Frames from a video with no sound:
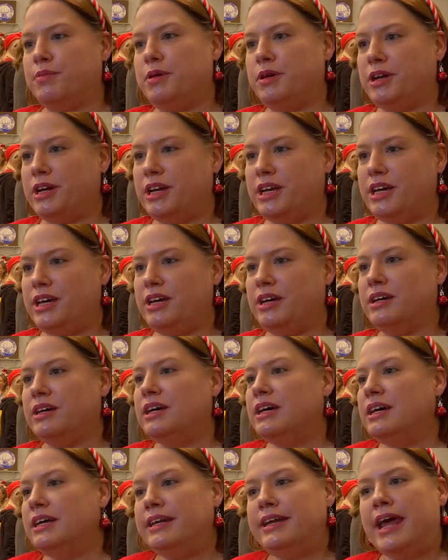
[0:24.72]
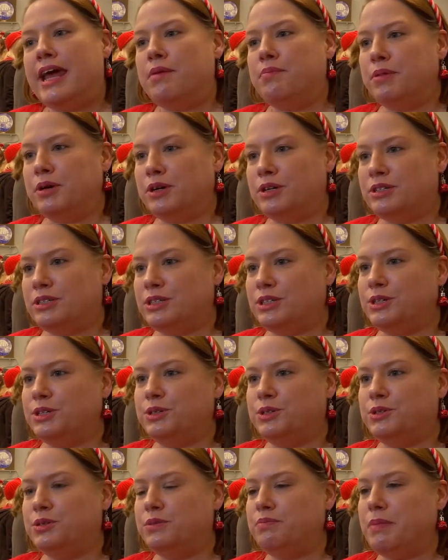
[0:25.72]
community neighbors
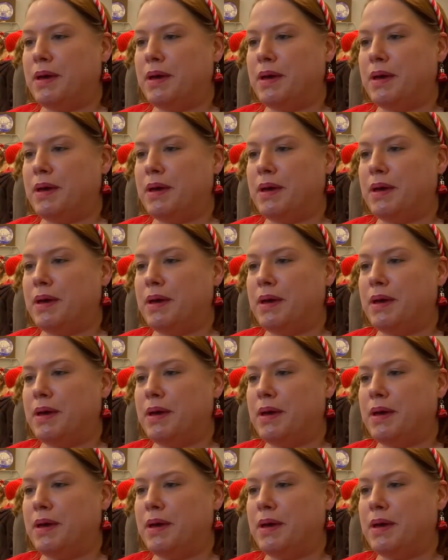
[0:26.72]
who